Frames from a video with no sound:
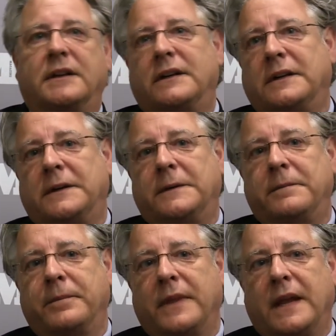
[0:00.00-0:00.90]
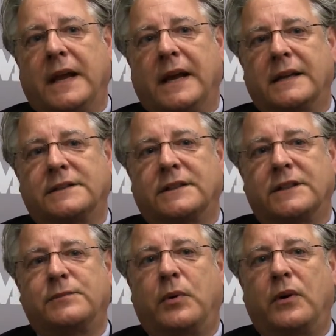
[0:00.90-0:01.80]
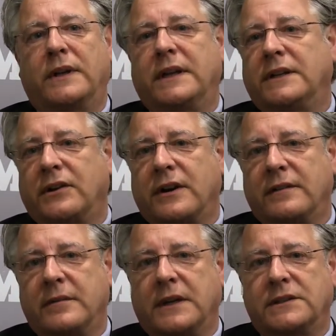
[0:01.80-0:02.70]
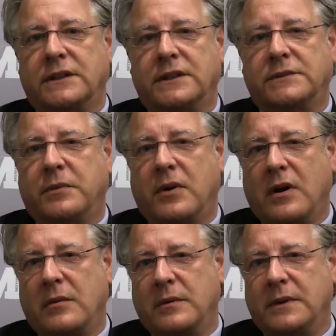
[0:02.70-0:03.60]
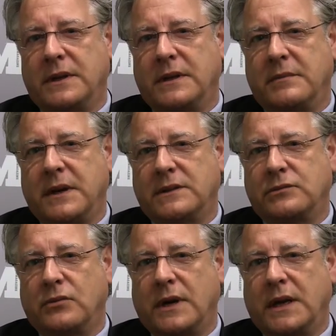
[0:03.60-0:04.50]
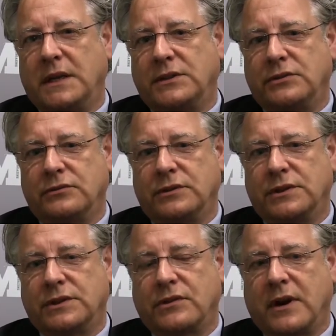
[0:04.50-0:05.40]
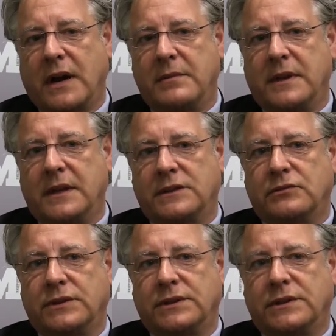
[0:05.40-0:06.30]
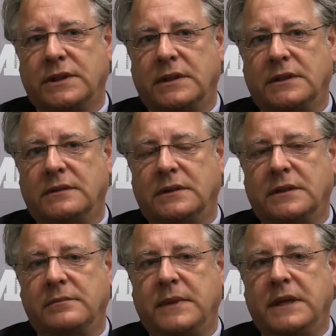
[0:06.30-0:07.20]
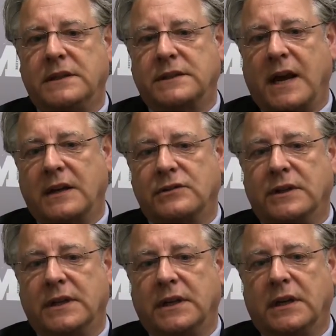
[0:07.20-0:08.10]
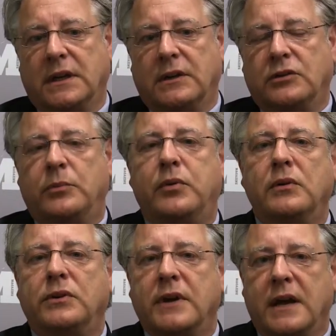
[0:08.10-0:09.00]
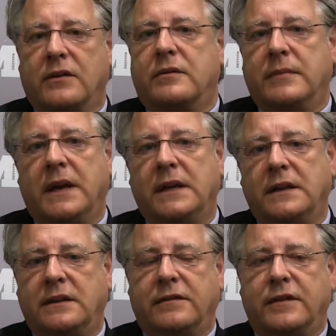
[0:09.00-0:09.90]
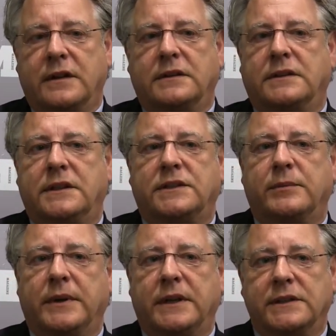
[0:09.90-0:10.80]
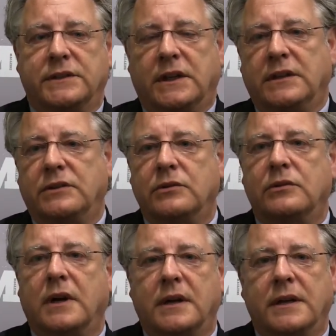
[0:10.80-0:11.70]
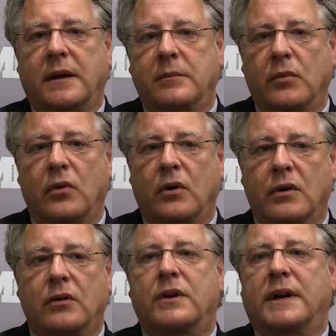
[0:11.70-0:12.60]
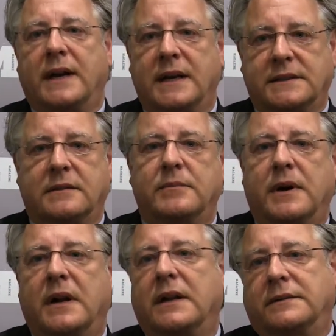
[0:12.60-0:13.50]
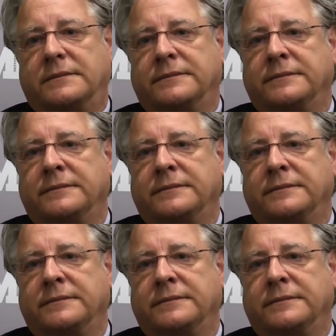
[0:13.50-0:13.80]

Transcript: Um, I guess at this point, integrative medicine is probably the best way to describe this, which in, means actually to pull together many different disciplines into a, a more organized umbrella.